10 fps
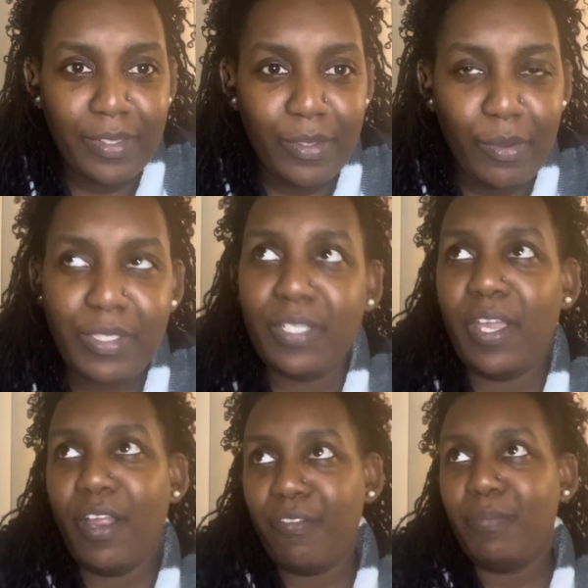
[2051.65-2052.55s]
Or is it
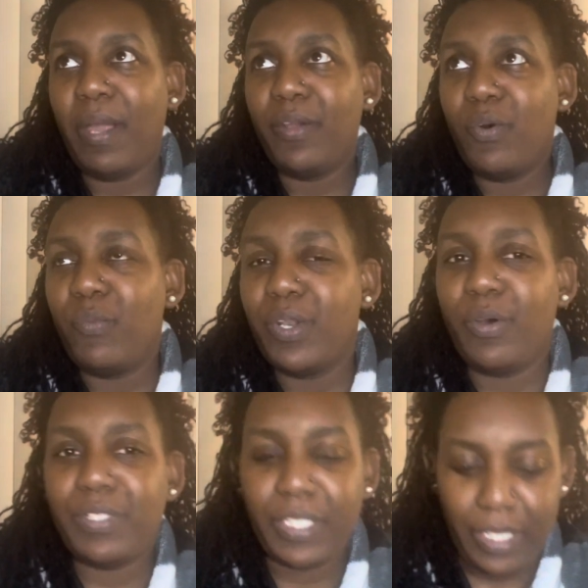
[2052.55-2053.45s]
everybody going to win
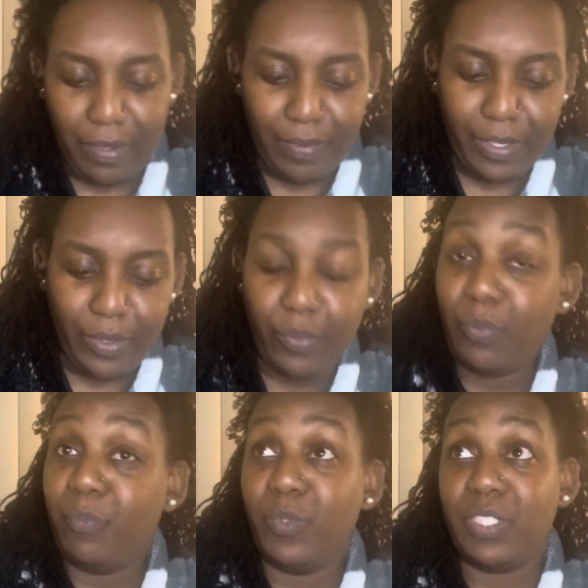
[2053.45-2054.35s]
all together?
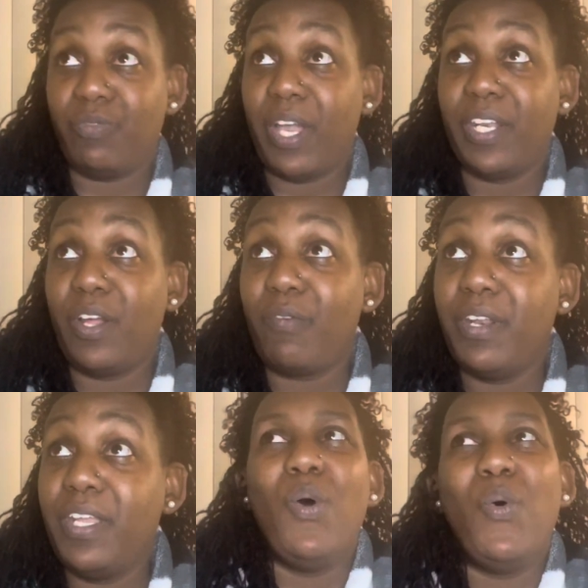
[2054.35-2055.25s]
Just finding out
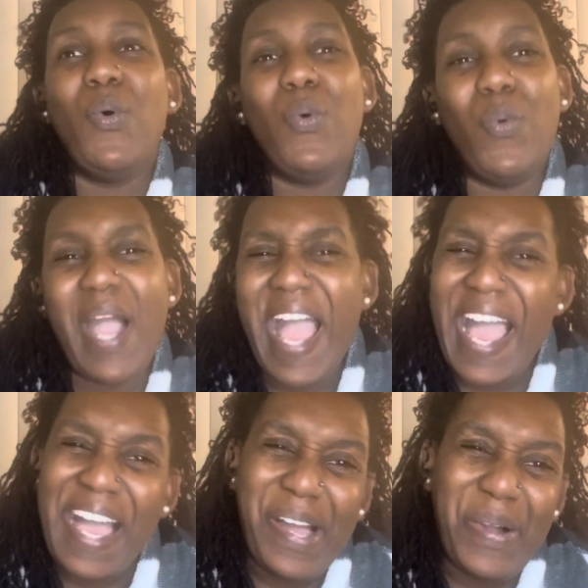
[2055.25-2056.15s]
right now.
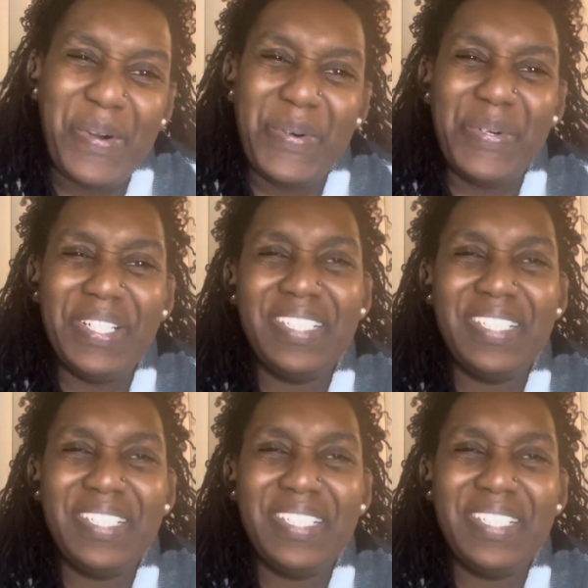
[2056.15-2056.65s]
Wow.